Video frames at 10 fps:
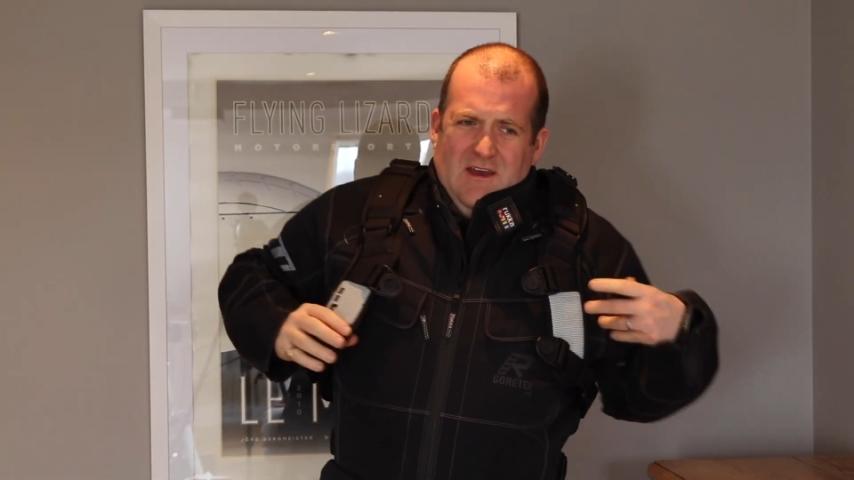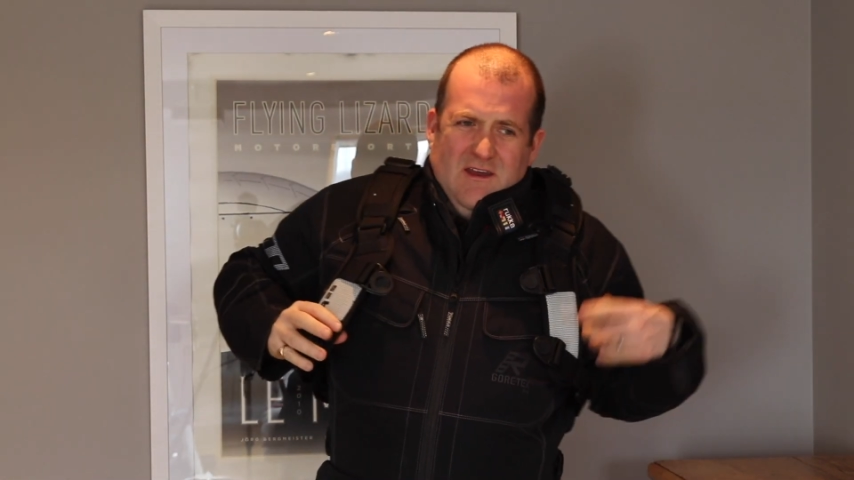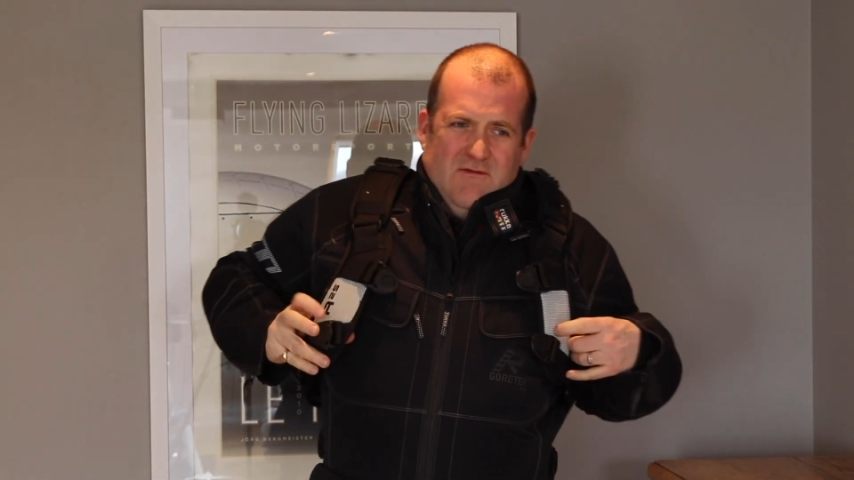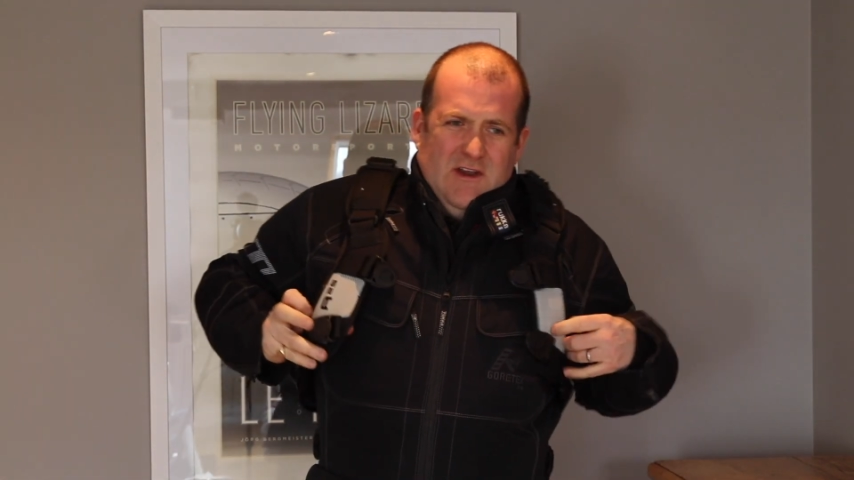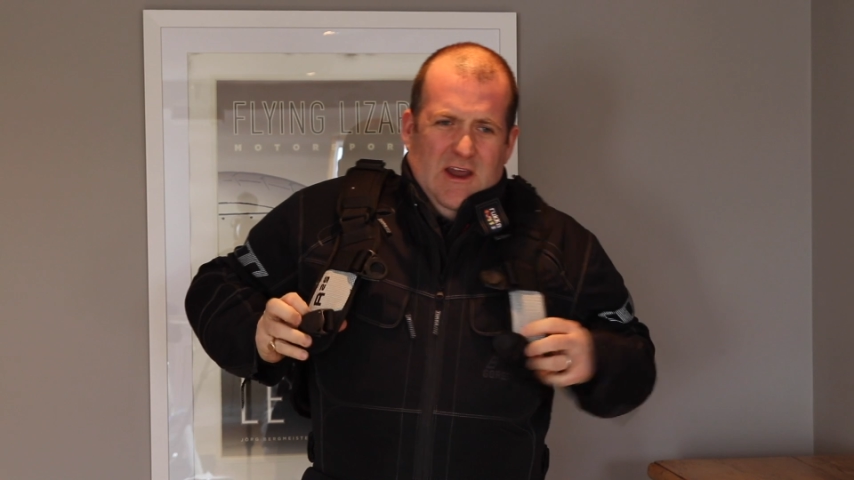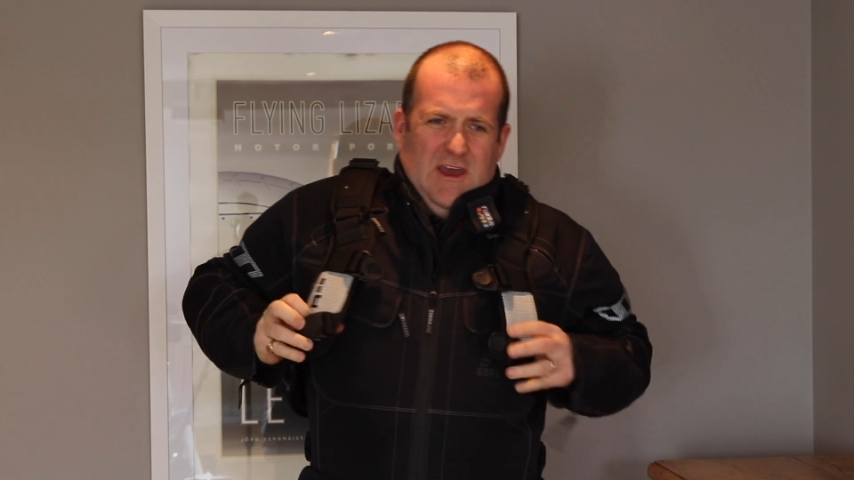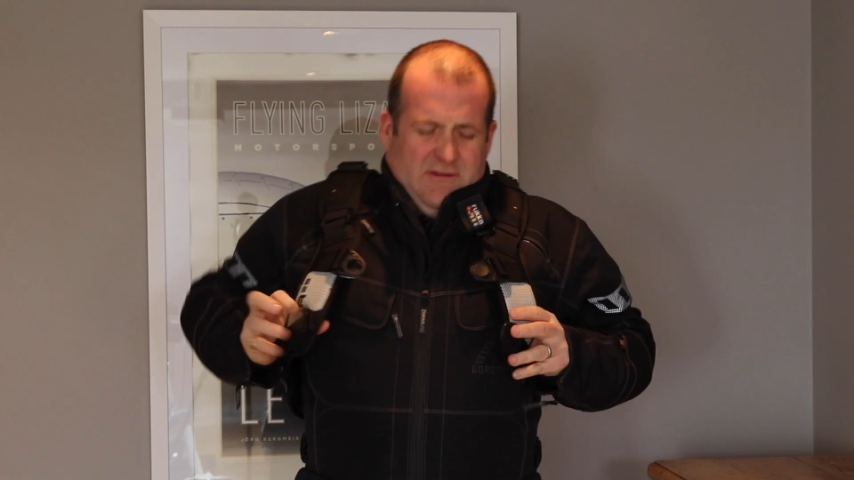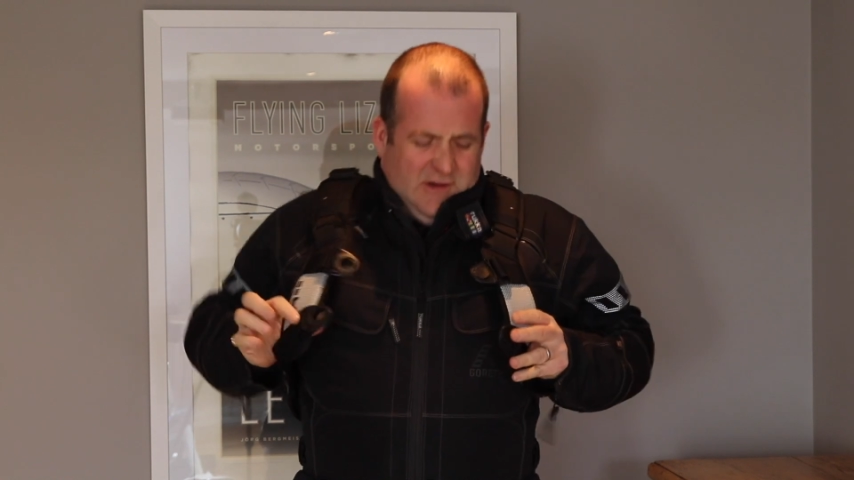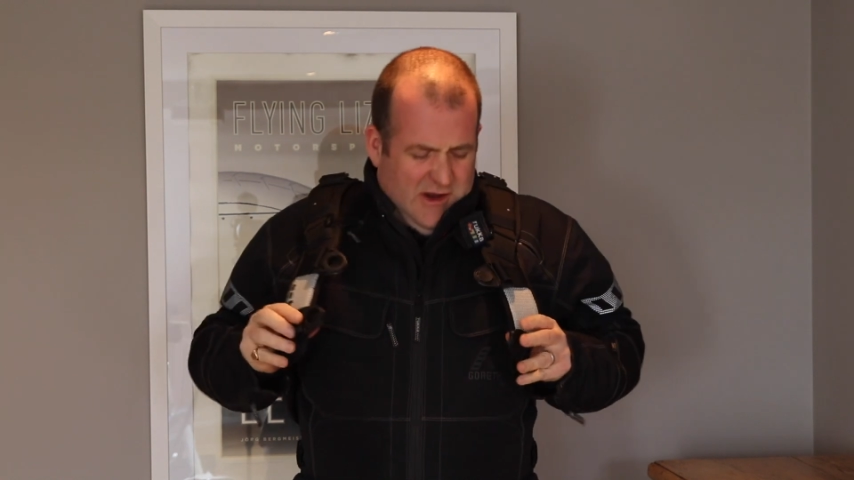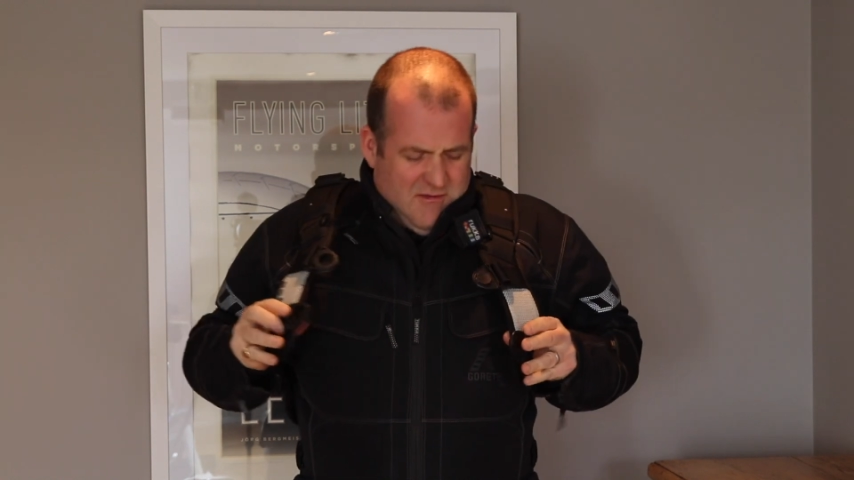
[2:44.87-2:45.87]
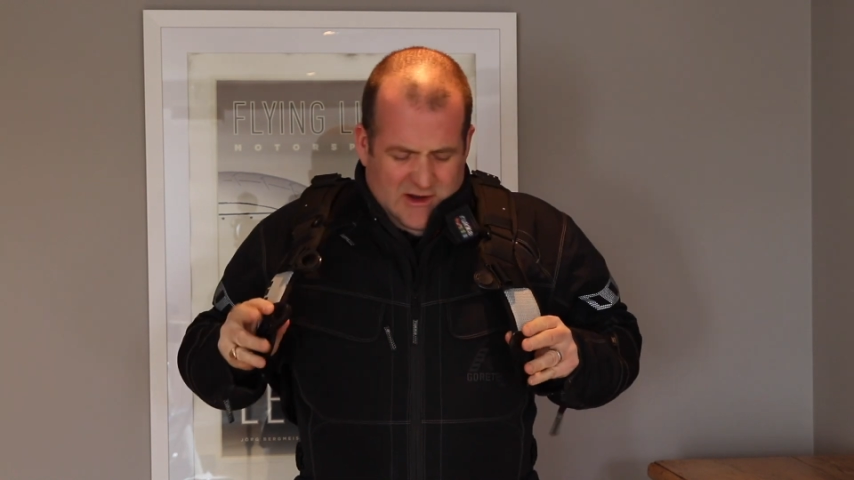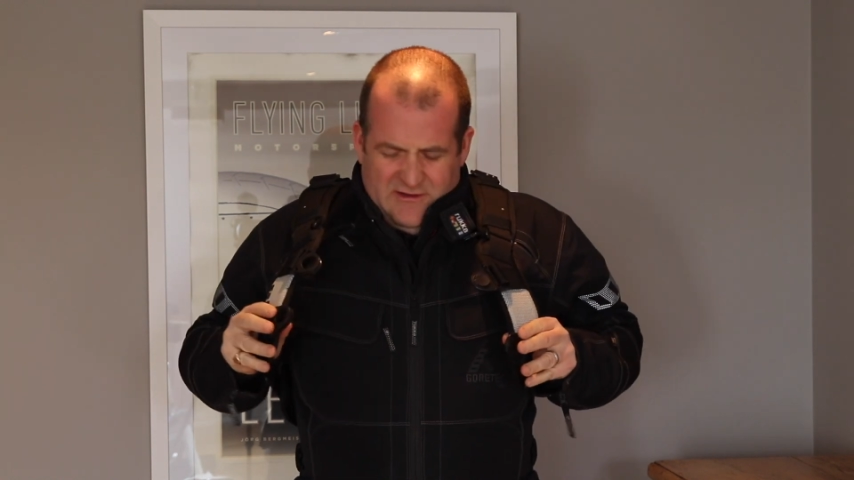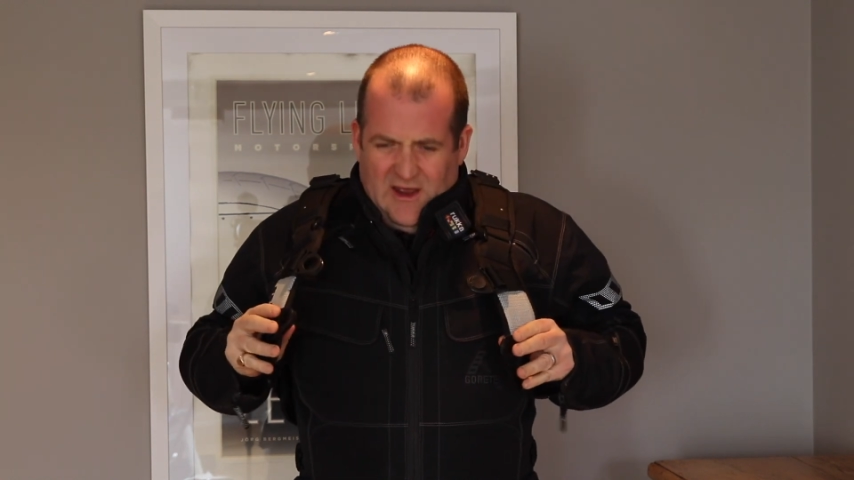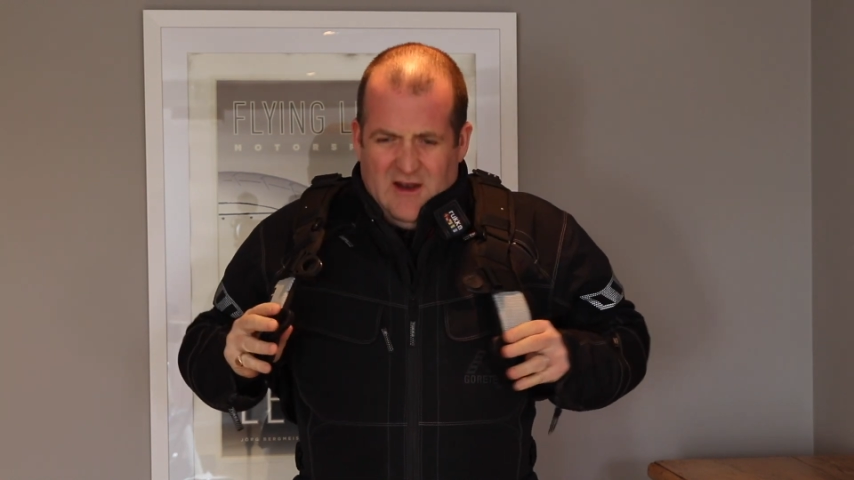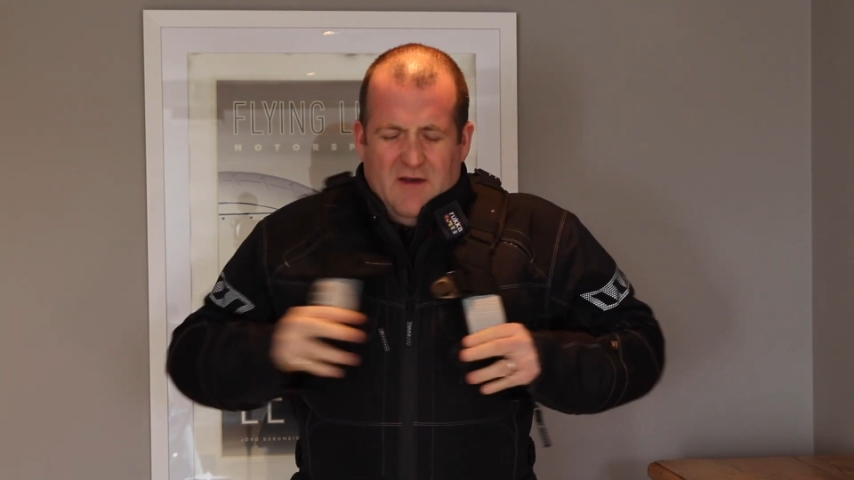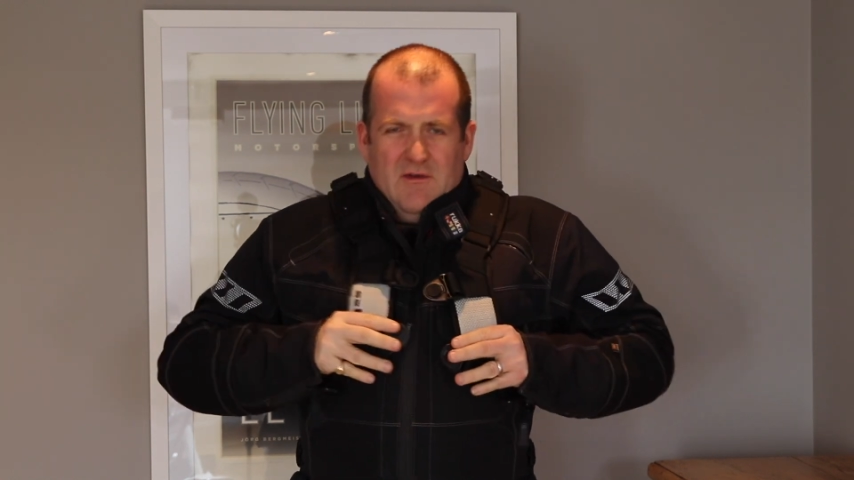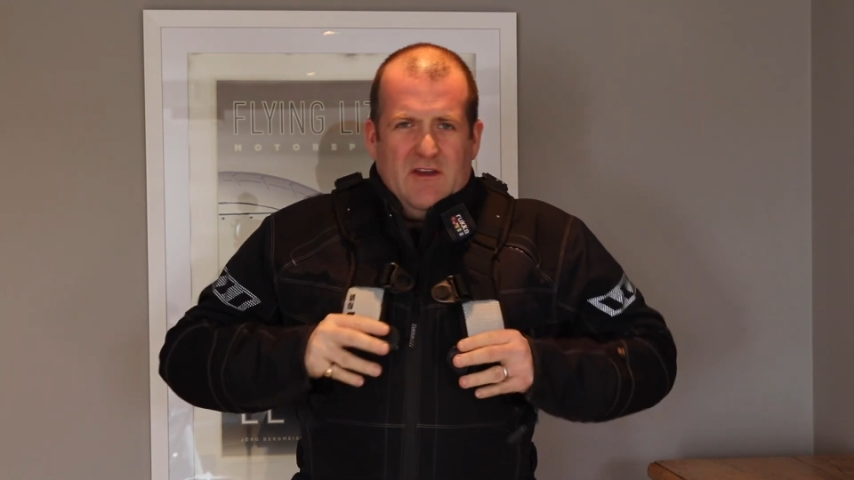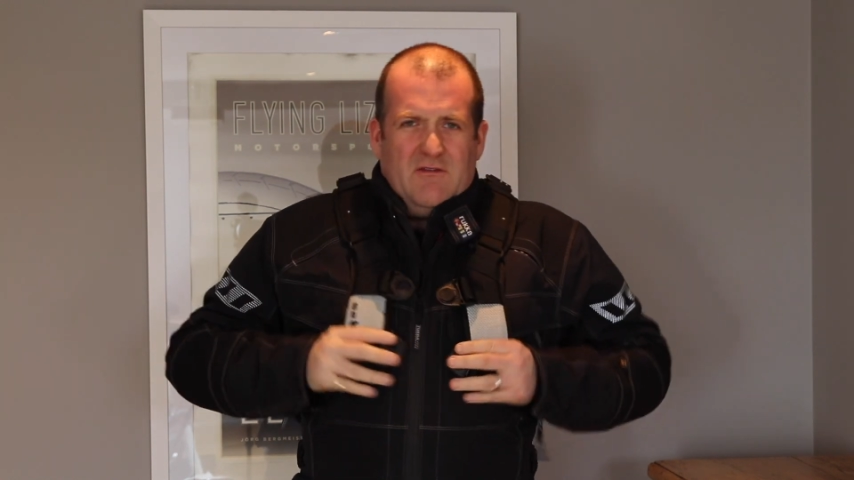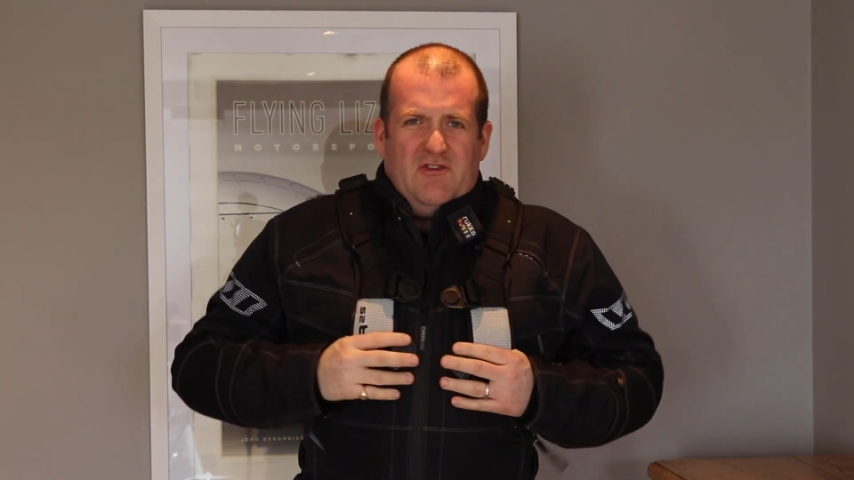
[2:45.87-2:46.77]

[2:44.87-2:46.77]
It really is. And I don't mean to sound like one of those